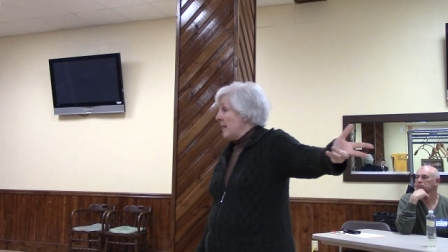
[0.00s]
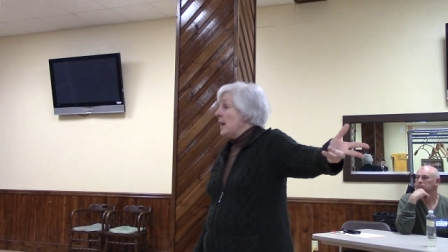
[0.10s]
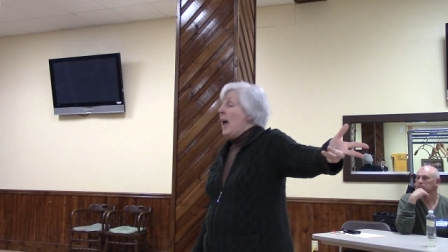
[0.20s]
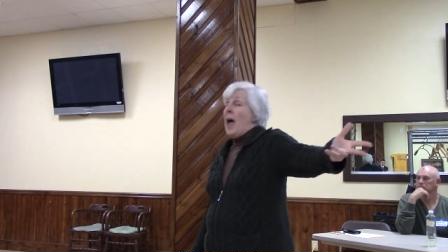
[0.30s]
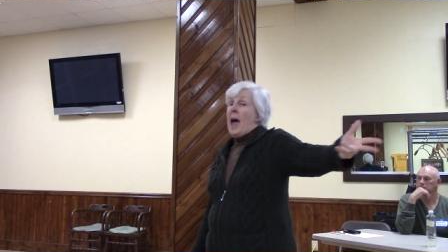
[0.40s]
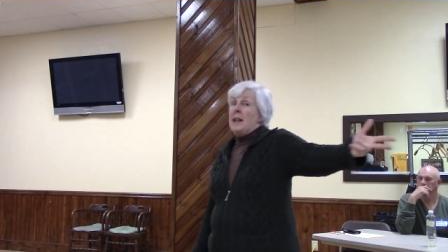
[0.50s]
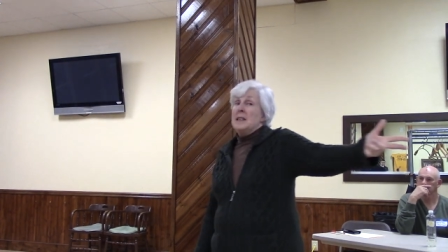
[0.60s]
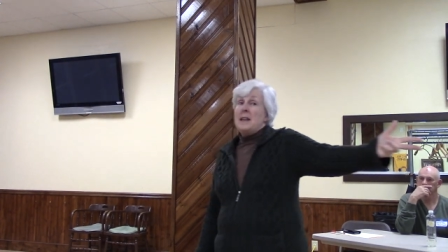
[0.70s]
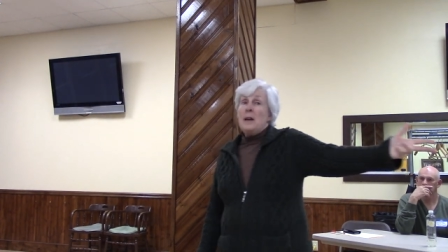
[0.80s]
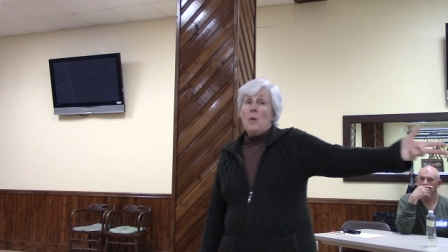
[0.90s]
And, and
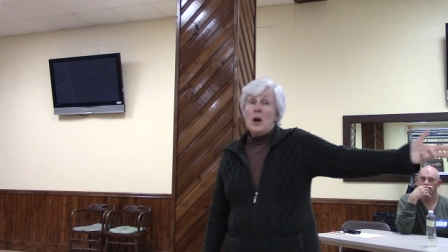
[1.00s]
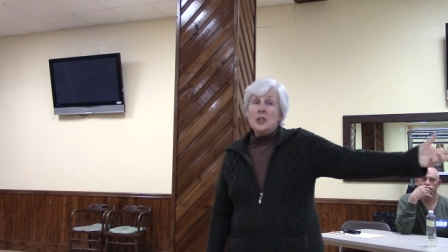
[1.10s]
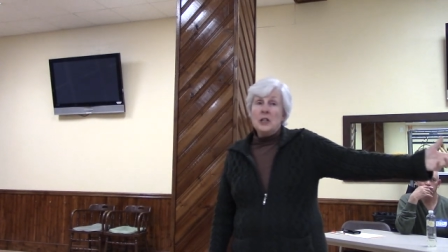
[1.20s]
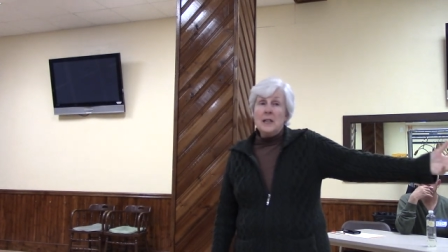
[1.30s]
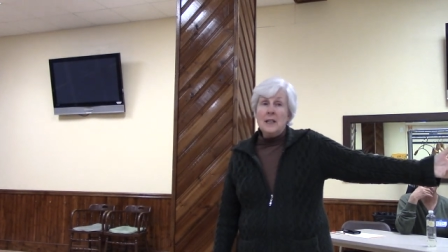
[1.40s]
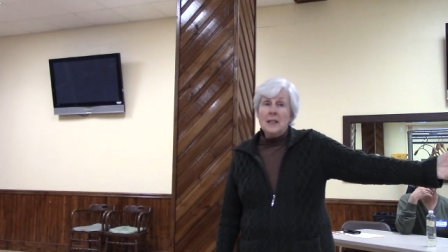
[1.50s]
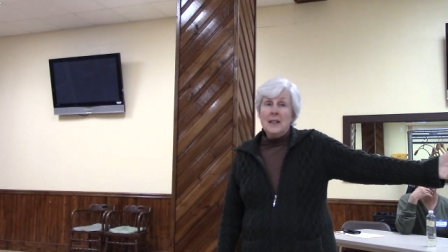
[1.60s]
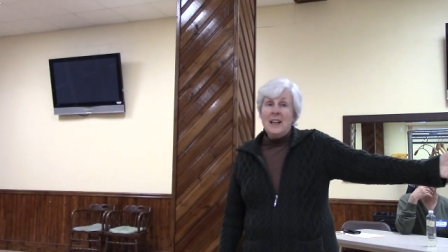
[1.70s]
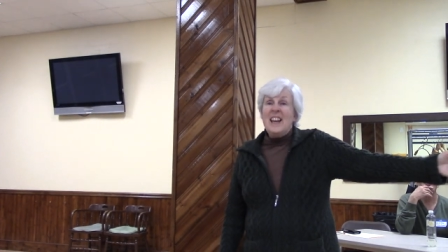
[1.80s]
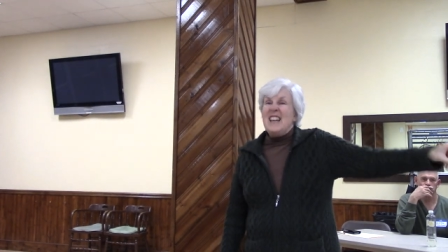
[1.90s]
the state of Washington
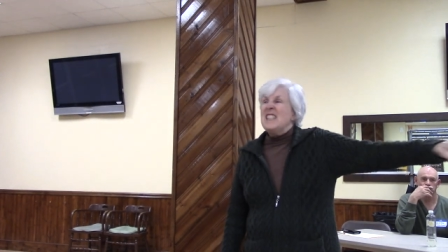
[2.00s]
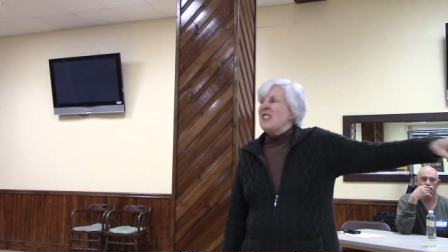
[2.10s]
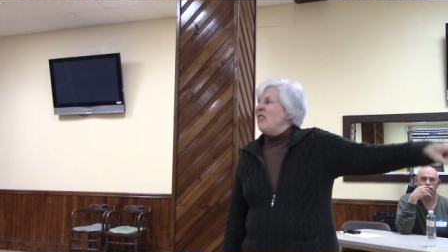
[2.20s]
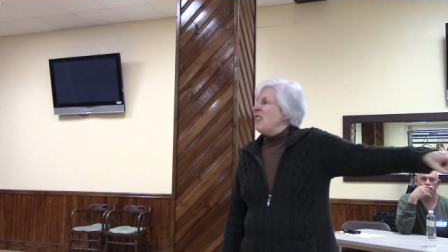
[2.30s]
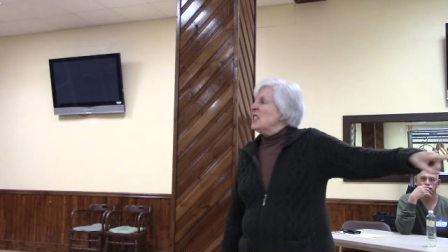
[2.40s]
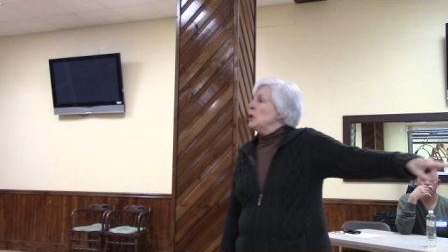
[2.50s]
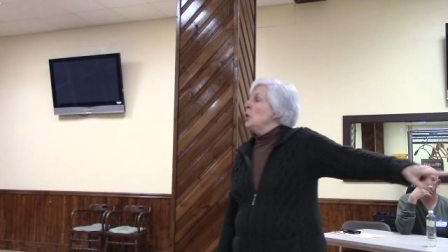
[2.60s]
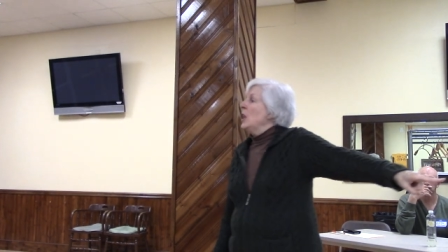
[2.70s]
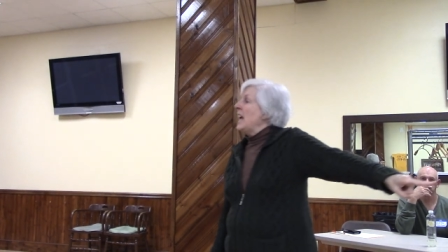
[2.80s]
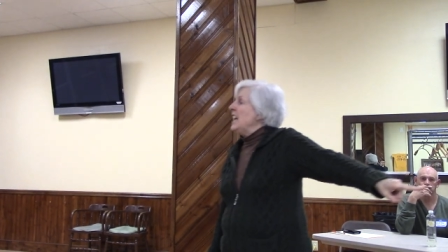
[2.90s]
is the
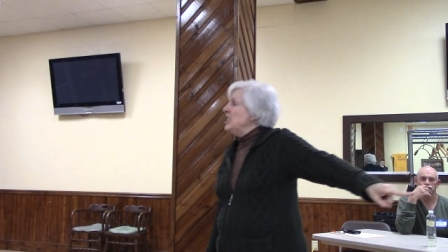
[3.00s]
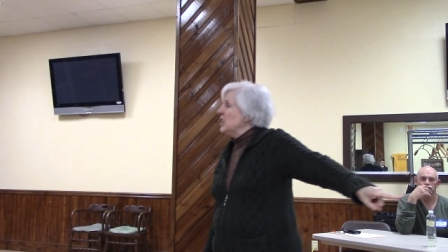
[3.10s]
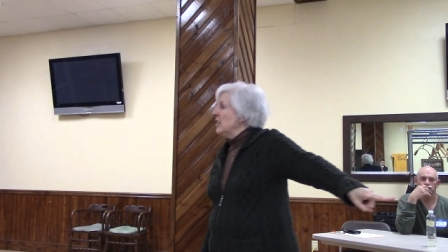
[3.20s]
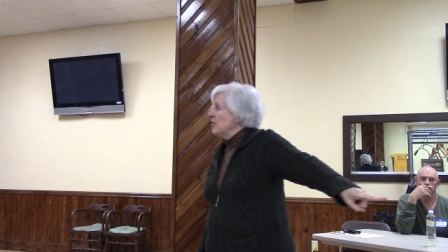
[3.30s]
fiscal agent.